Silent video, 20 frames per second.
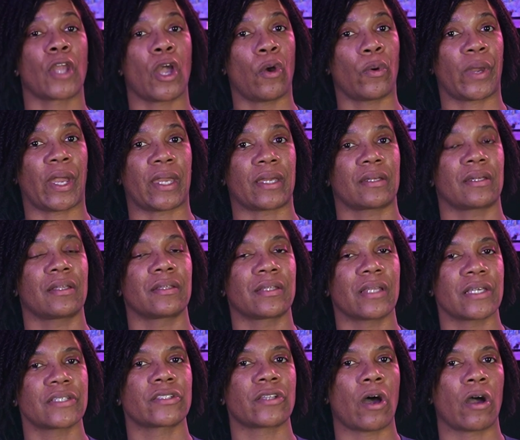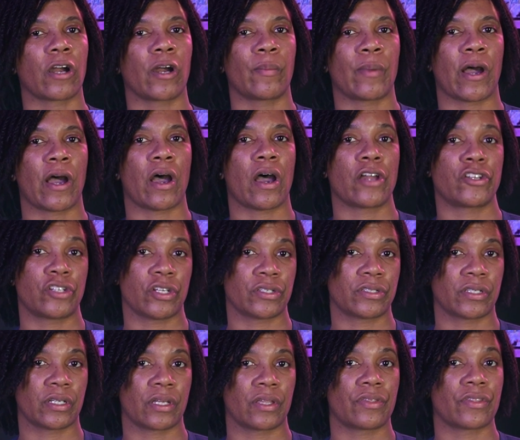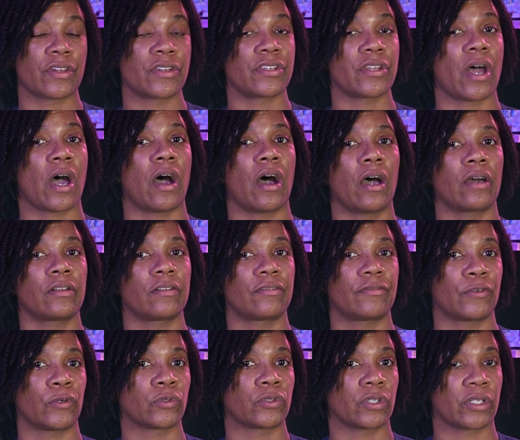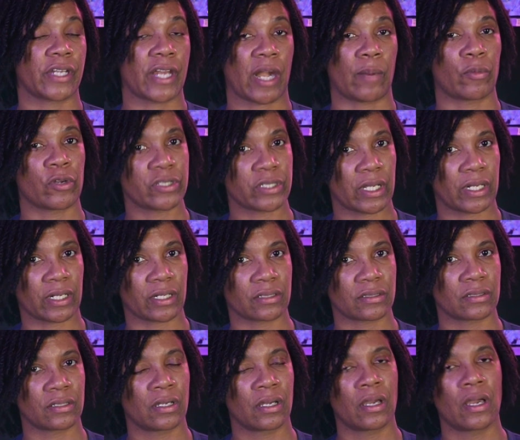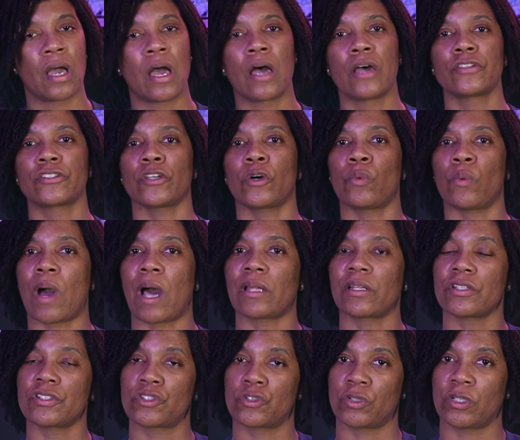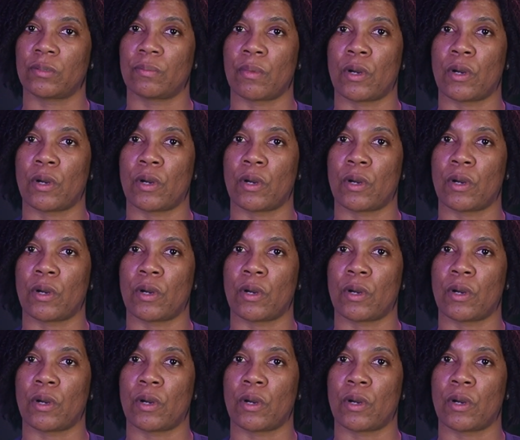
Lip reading: Okay, let's talk about adjusting the non-filter camera settings. So while in shooting